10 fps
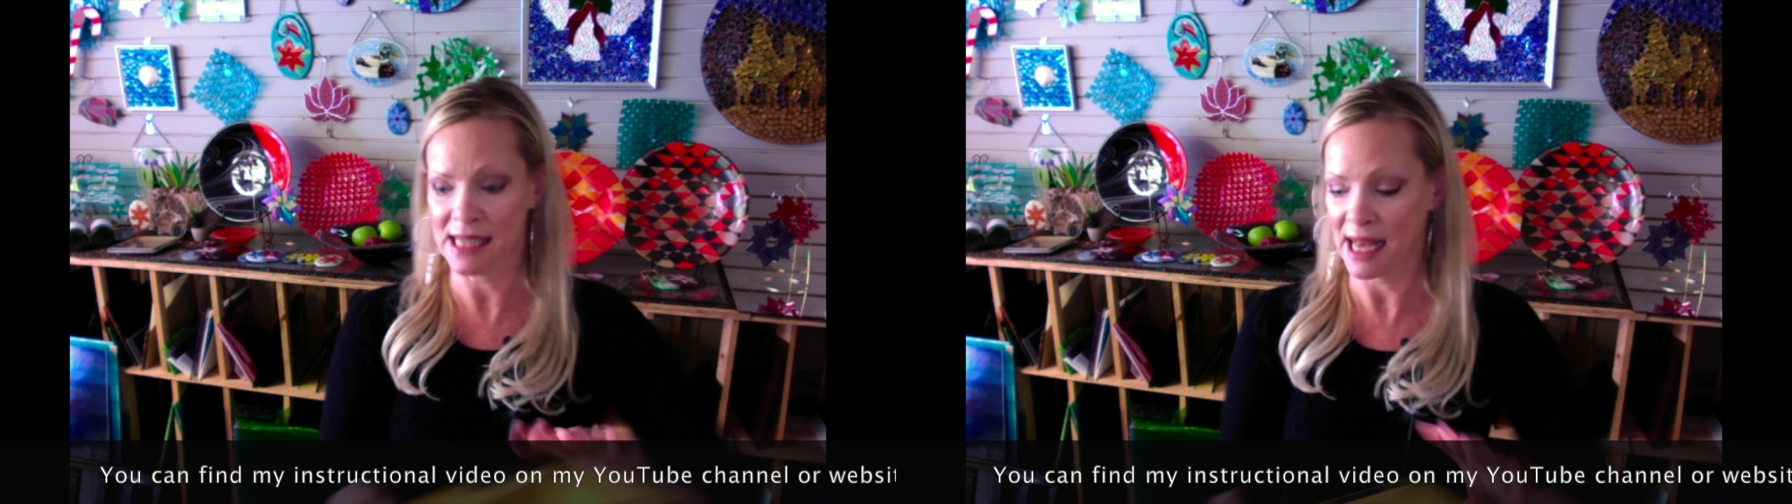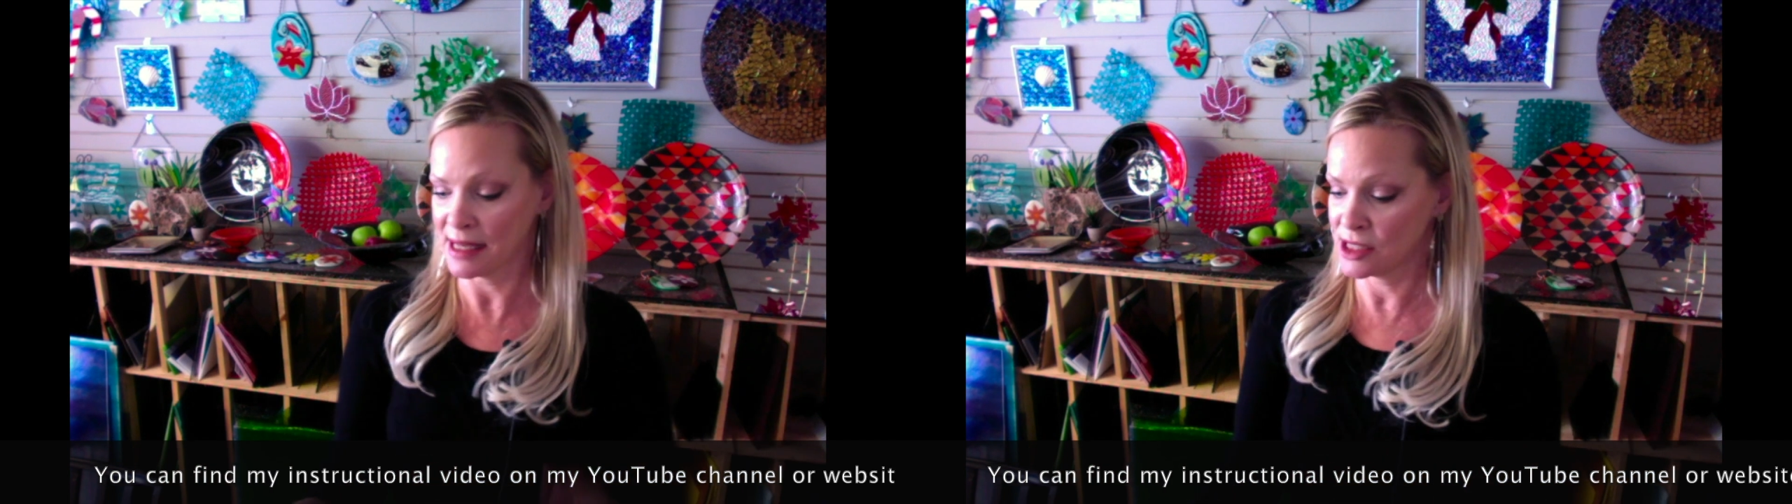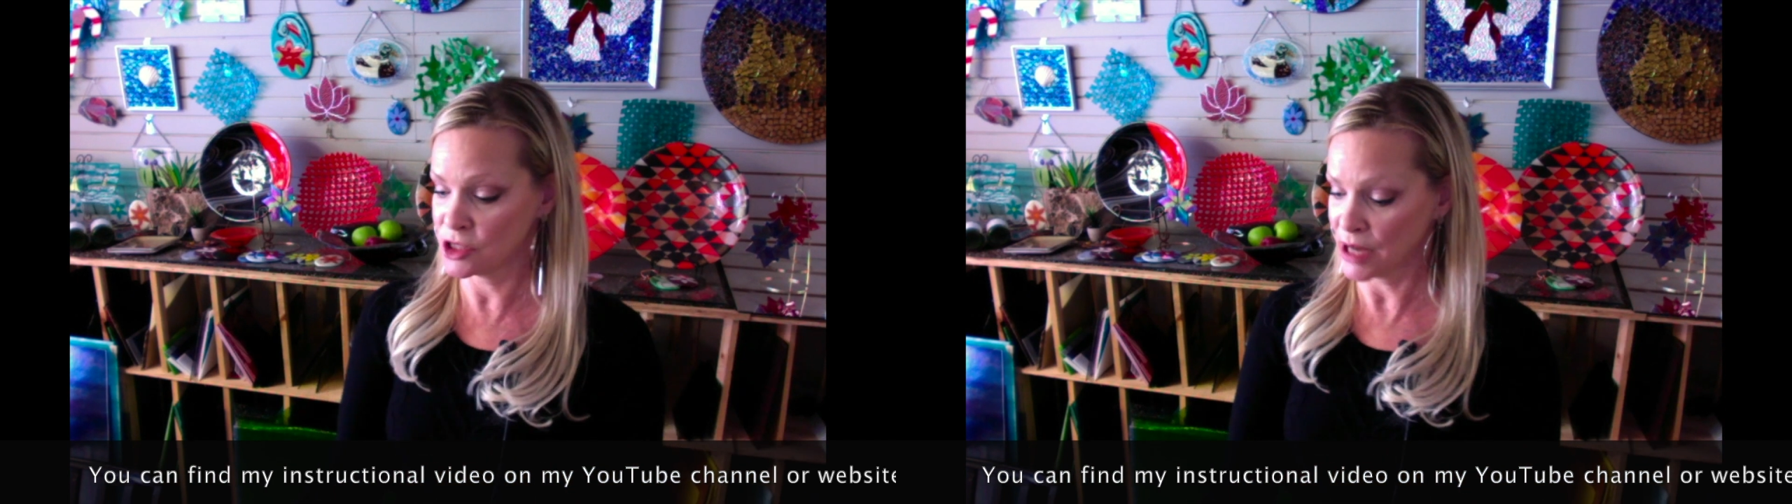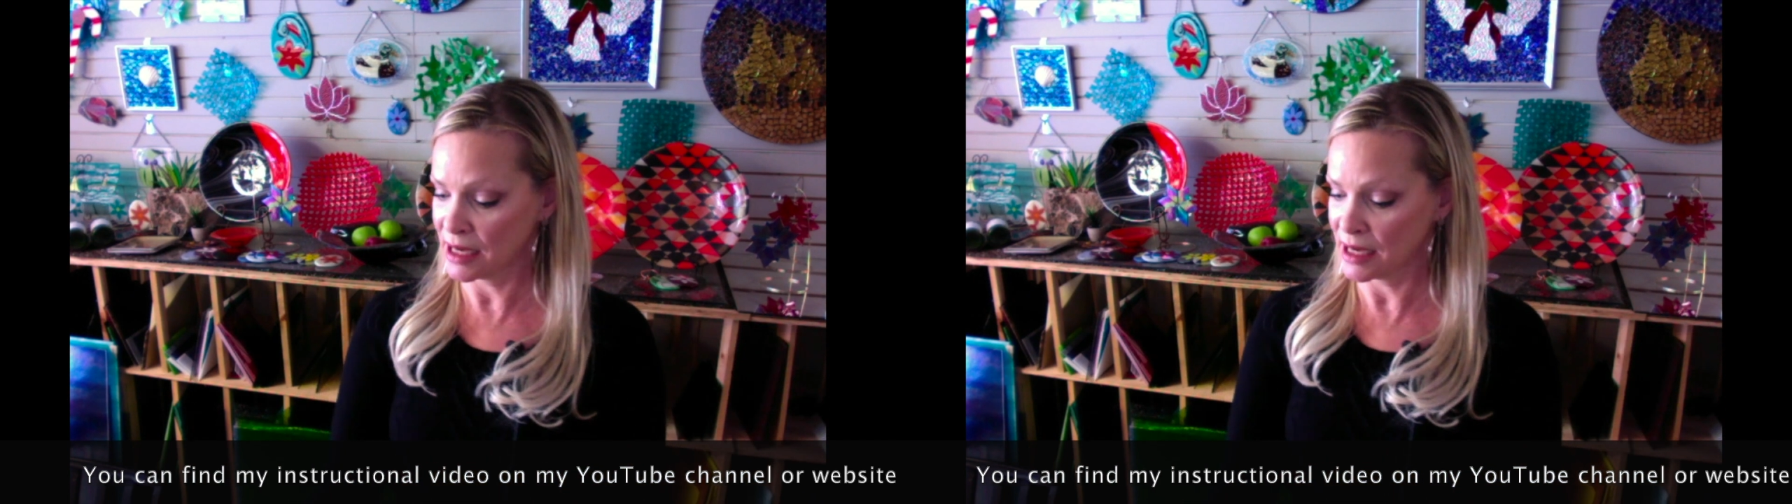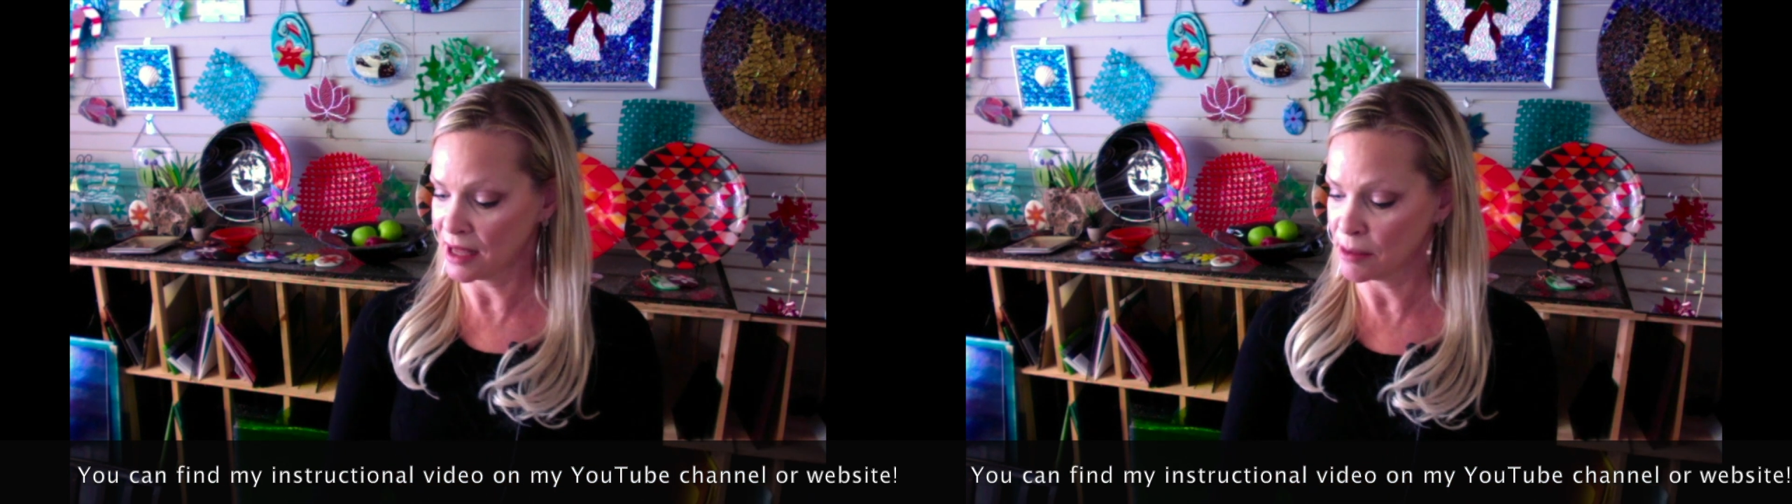not
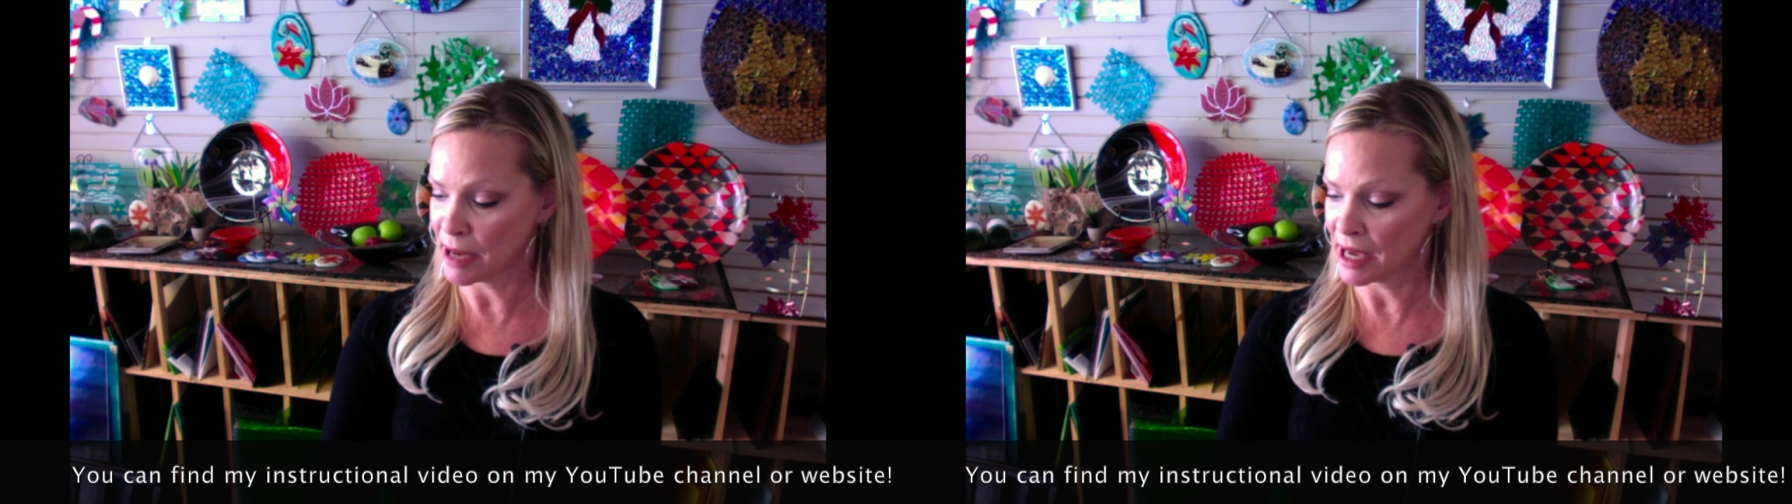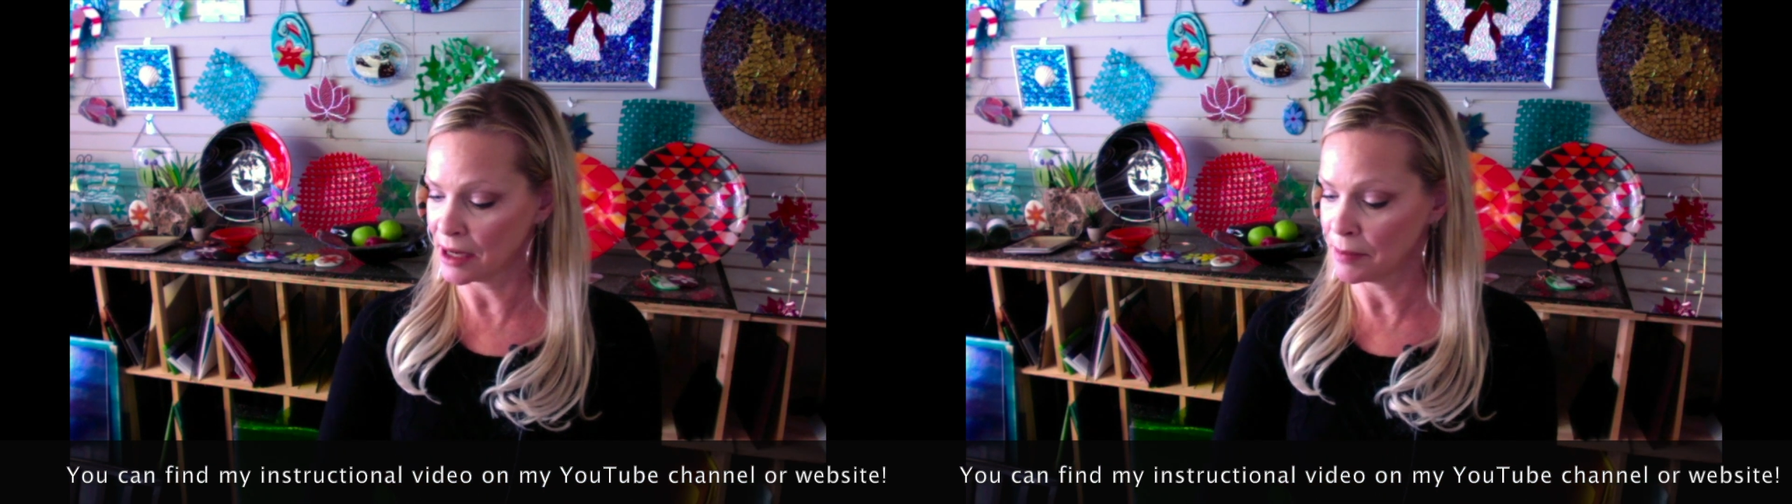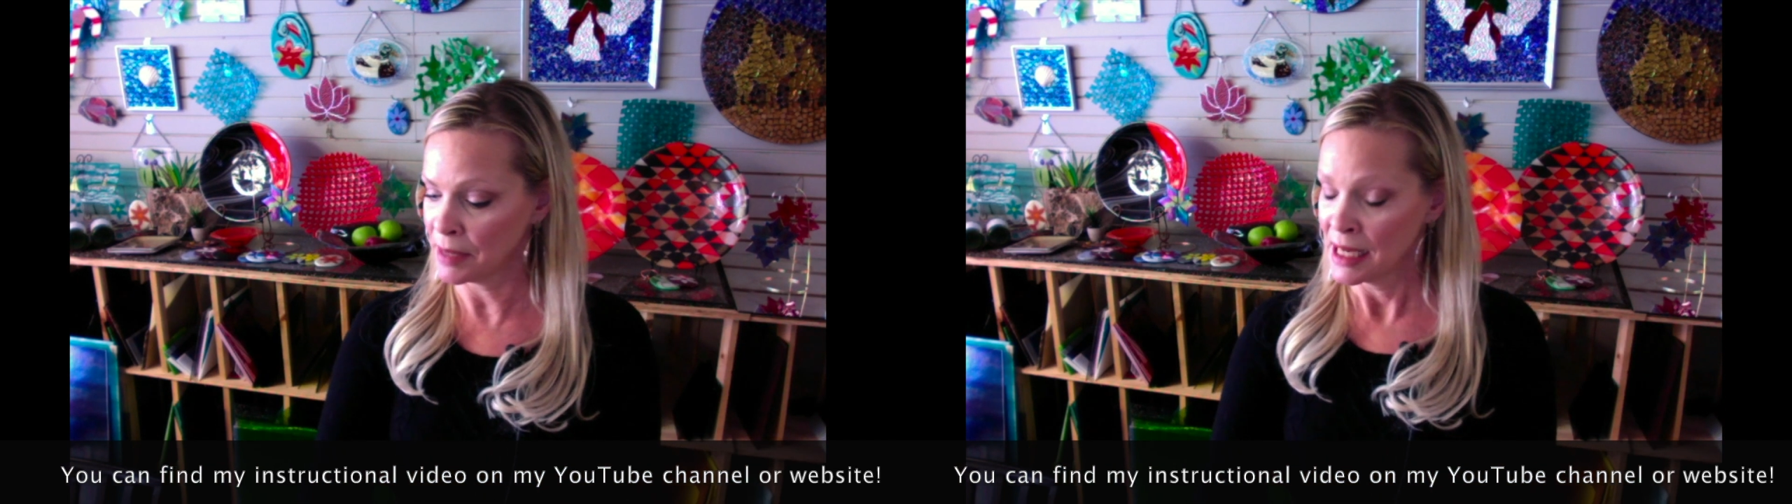straight on the bottom.